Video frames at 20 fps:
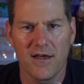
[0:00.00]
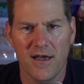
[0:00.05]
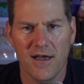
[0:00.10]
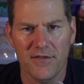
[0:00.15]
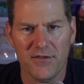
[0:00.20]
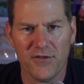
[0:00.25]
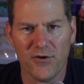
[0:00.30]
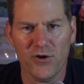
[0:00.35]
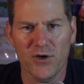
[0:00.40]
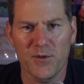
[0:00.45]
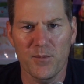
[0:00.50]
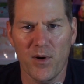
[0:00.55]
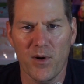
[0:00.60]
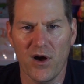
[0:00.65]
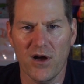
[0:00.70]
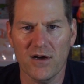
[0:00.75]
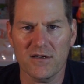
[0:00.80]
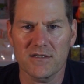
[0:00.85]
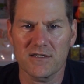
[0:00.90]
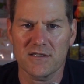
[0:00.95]

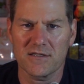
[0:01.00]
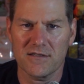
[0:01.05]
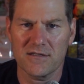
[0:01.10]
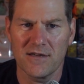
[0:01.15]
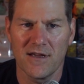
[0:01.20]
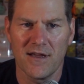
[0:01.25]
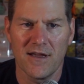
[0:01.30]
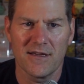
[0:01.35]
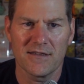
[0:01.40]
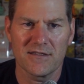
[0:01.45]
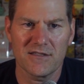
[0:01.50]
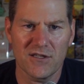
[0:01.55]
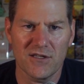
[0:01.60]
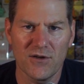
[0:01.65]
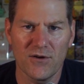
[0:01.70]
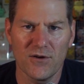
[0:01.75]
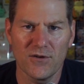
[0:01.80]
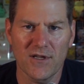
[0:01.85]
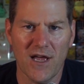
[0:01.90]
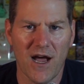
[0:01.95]
$30,
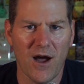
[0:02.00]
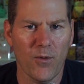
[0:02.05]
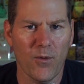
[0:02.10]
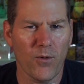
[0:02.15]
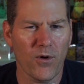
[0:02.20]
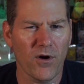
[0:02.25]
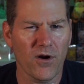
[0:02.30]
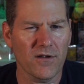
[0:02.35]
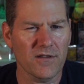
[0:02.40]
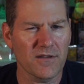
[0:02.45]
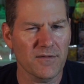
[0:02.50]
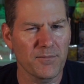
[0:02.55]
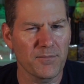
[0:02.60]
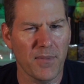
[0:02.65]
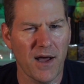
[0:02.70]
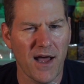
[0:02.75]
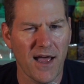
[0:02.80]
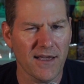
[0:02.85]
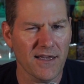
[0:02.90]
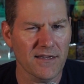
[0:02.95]
still not worth
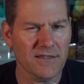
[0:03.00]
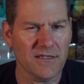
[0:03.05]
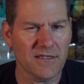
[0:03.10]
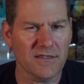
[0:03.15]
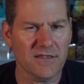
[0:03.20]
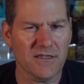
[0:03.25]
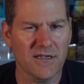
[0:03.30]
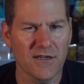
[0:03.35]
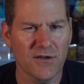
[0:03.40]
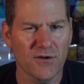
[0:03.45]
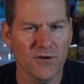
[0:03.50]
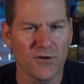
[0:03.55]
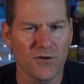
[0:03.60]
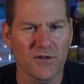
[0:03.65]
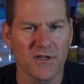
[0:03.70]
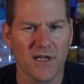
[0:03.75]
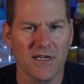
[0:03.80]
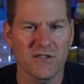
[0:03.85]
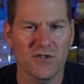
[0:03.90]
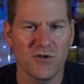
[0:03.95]
buying as a single
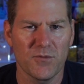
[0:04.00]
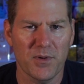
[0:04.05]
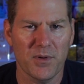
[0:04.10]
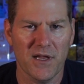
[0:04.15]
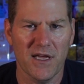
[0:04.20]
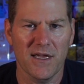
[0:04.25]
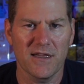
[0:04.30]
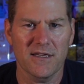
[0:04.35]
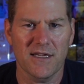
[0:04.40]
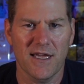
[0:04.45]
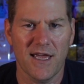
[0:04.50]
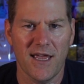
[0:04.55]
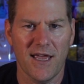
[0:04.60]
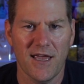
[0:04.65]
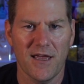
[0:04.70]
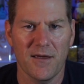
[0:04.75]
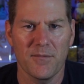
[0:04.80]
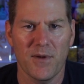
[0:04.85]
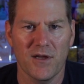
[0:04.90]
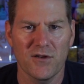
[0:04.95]
unless you play the
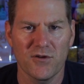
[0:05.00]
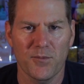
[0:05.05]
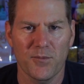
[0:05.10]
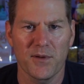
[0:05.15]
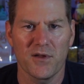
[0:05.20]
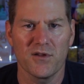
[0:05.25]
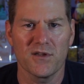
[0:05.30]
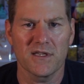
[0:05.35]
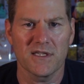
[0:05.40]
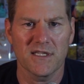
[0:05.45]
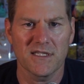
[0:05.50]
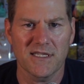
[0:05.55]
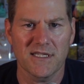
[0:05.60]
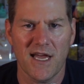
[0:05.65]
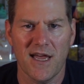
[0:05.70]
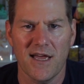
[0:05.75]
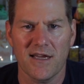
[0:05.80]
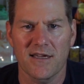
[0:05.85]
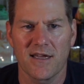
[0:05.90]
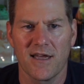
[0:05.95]
game and you're building the
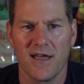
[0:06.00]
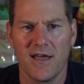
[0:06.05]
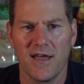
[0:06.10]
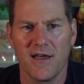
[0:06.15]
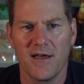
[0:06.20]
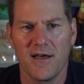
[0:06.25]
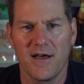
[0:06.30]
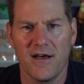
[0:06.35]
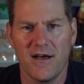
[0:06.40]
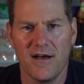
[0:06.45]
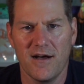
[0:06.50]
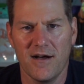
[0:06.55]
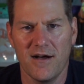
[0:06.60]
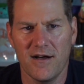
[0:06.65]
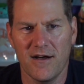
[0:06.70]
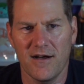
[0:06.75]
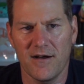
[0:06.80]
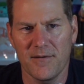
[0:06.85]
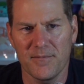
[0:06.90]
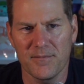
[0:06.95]
deck.
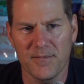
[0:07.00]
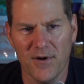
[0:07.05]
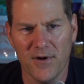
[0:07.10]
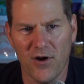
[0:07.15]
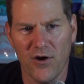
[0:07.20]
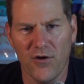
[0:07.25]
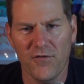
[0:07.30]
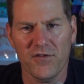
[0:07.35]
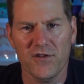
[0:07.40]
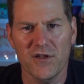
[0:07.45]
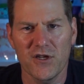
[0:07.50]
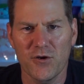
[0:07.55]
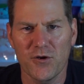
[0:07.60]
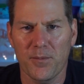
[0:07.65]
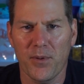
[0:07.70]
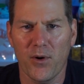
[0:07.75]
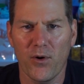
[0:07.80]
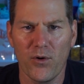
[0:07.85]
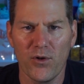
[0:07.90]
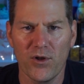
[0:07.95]
Hopefully you
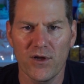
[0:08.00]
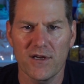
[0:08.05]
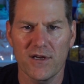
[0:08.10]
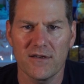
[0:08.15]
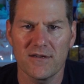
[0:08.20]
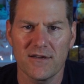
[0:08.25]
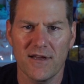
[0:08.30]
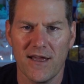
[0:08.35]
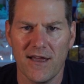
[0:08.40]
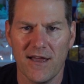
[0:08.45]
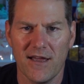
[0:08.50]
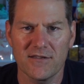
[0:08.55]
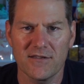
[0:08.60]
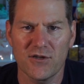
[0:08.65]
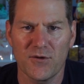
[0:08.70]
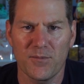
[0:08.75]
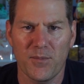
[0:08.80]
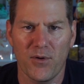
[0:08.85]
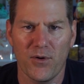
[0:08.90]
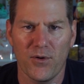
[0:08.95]
pull it as
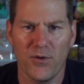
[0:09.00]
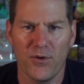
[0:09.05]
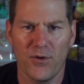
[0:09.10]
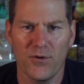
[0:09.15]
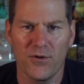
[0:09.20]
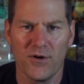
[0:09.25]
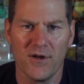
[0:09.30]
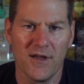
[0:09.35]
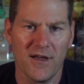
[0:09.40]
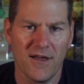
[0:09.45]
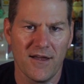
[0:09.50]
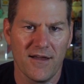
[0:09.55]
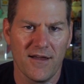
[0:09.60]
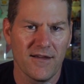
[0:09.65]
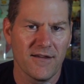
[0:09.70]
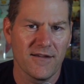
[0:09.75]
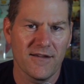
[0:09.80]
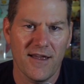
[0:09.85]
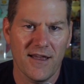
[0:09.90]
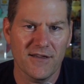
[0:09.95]
you
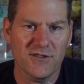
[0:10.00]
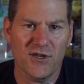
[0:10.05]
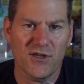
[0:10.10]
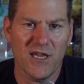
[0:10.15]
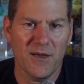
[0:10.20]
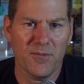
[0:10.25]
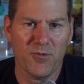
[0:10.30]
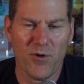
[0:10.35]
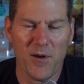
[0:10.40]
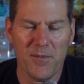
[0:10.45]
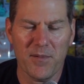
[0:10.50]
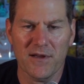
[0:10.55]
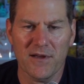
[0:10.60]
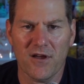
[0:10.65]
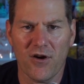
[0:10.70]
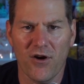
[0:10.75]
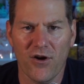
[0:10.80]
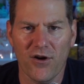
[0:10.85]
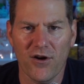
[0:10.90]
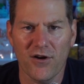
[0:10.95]
keep ripping
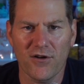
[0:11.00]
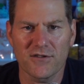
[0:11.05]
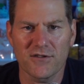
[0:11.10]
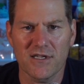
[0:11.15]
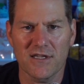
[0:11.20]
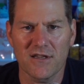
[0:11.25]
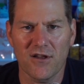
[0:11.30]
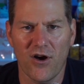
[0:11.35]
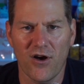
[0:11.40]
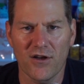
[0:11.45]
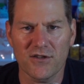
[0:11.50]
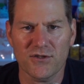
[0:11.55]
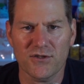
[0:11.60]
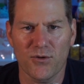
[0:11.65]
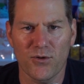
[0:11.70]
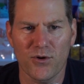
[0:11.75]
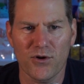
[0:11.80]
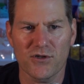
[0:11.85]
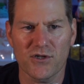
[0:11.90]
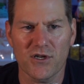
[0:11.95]
cards in Lost
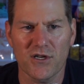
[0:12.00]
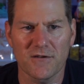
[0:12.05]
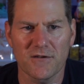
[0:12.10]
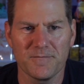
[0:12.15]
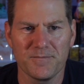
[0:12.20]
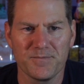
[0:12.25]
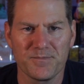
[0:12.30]
Origin.